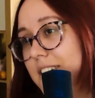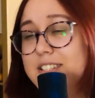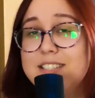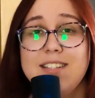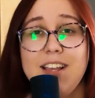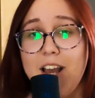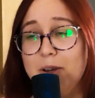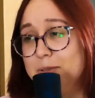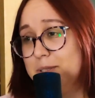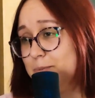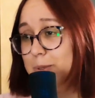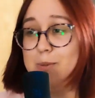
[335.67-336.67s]
Honestly, I
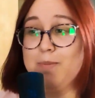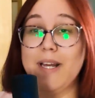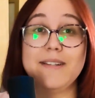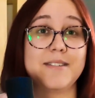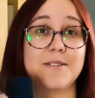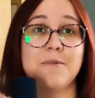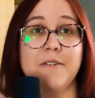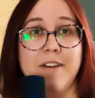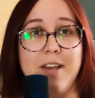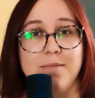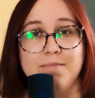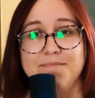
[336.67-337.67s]
would switch places with
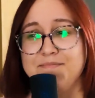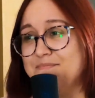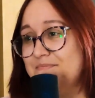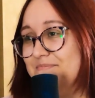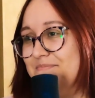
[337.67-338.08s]
him.